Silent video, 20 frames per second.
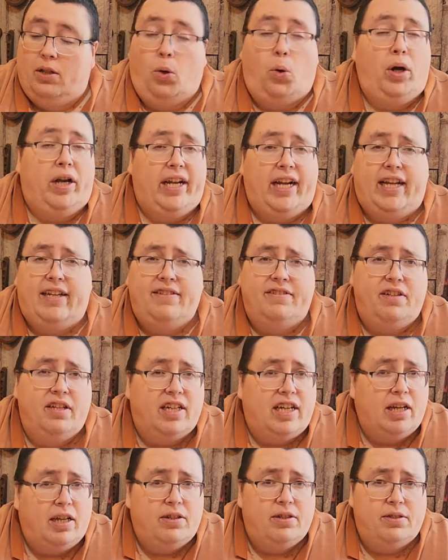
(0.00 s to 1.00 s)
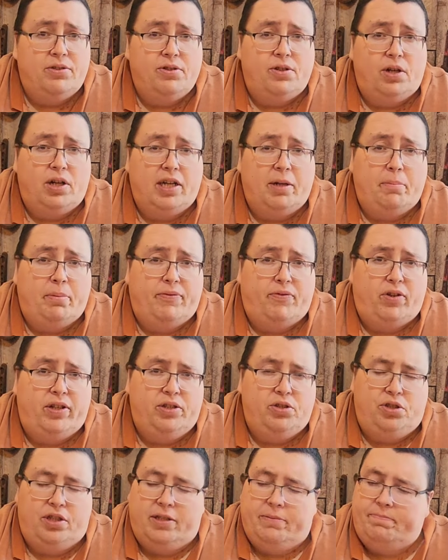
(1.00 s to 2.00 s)
Lori and I struck up a
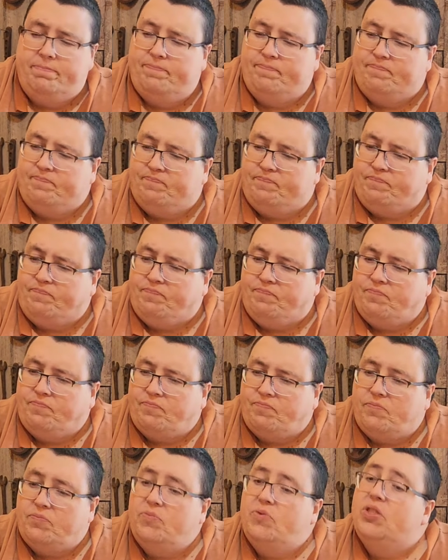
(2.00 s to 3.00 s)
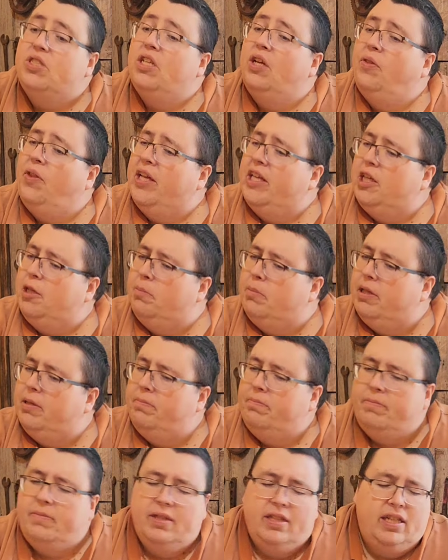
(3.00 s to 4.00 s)
friendship. Thank you,
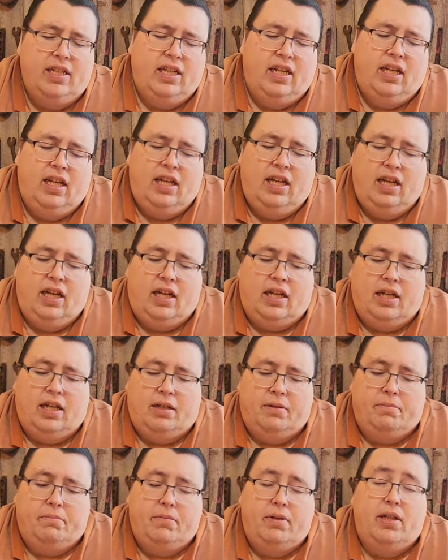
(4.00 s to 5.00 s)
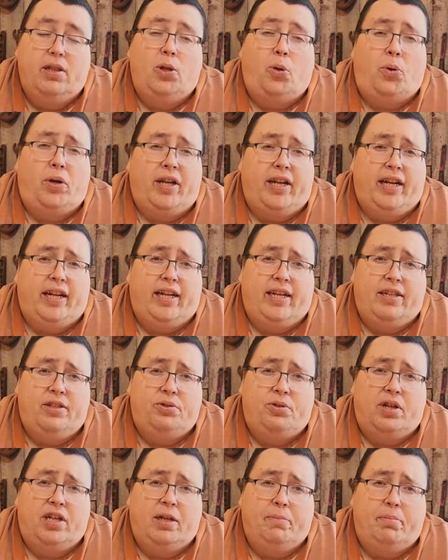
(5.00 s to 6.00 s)
man. Lori and I
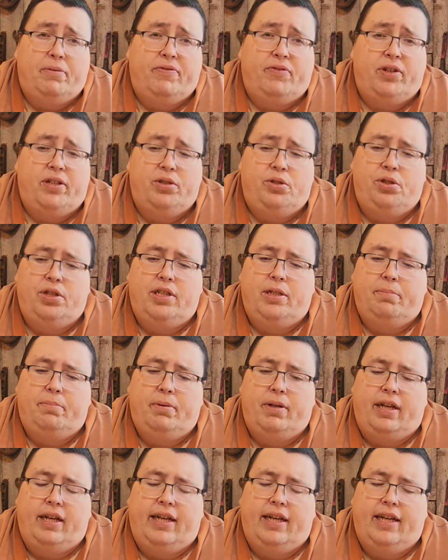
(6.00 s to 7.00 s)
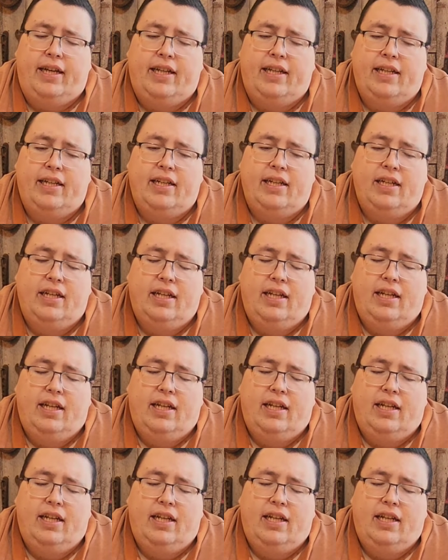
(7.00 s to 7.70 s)
struck up a friendship, and